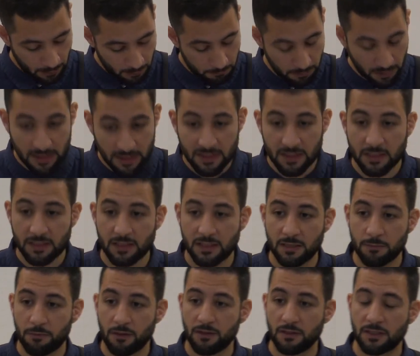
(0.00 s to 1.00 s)
My dear sisters
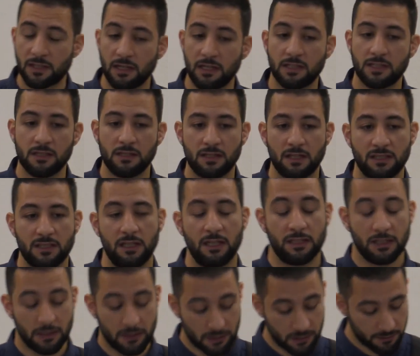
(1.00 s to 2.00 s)
and brothers and listeners, let
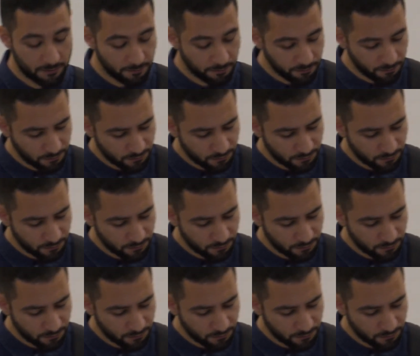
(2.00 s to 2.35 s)
us